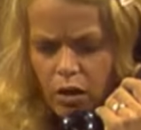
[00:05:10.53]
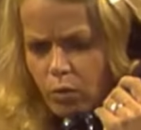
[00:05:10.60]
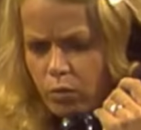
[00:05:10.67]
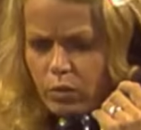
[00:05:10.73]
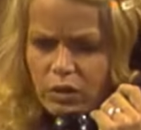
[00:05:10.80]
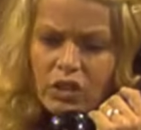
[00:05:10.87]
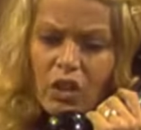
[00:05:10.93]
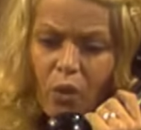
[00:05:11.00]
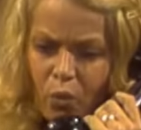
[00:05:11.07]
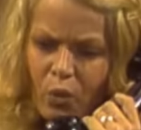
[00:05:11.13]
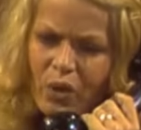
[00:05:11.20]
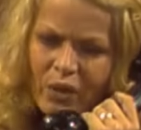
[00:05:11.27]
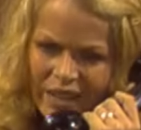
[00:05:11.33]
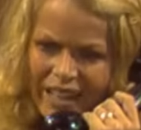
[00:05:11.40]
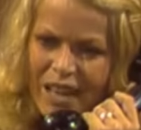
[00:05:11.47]
Oh, don't
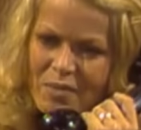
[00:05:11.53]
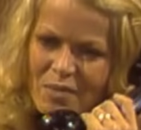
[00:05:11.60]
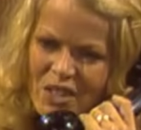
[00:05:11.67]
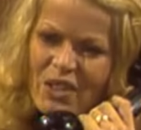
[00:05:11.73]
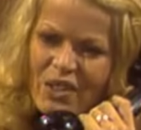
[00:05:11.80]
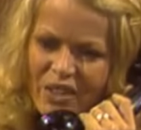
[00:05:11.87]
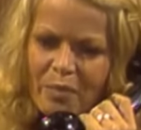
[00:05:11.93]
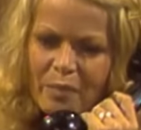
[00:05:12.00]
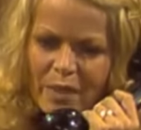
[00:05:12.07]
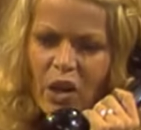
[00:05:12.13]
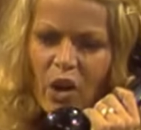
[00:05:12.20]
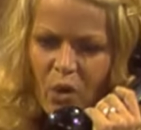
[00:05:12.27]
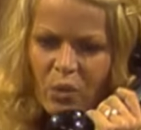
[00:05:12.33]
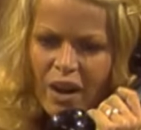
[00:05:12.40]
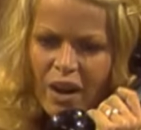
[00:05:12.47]
worry, I'm sure they'll be all